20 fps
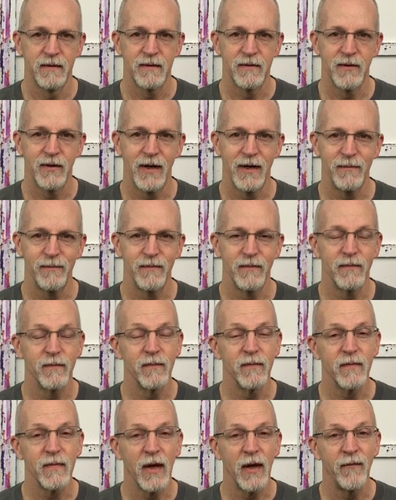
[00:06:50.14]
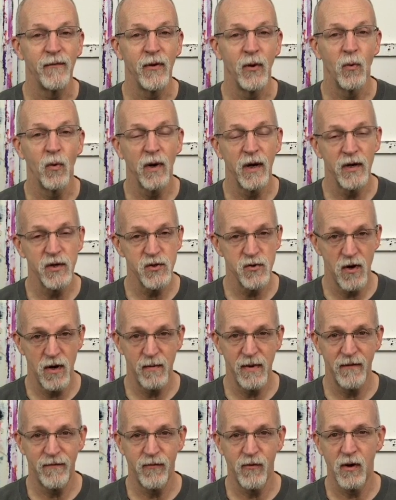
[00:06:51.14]
Right? If you want to
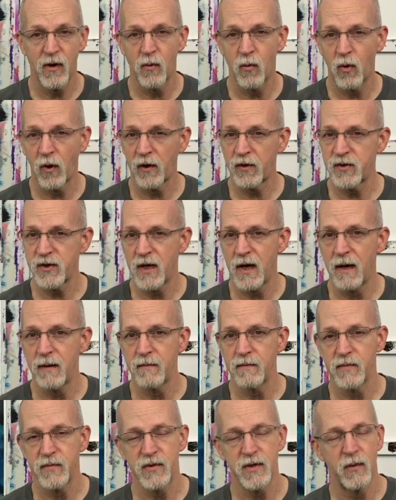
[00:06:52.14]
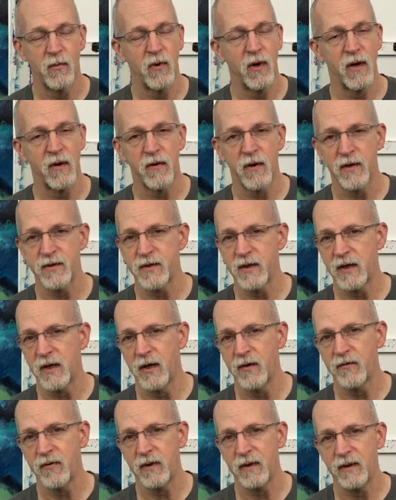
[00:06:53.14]
join me for a workshop somewhere across the
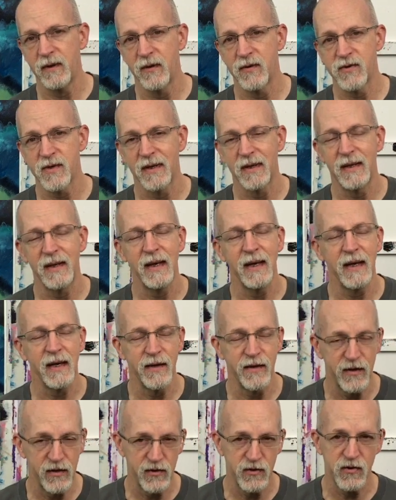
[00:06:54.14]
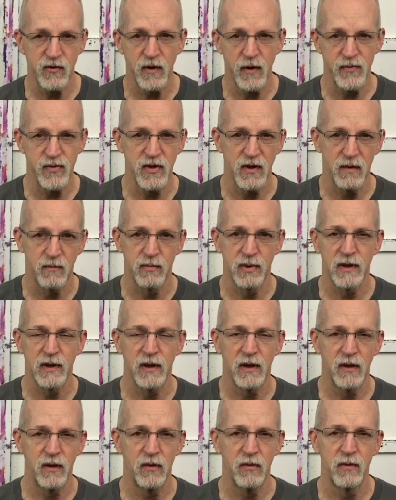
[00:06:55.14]
country, there's a link in the description of
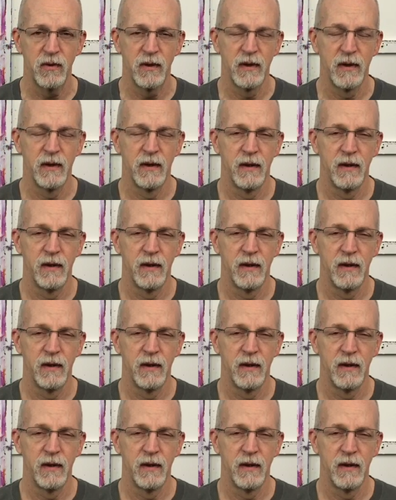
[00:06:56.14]
below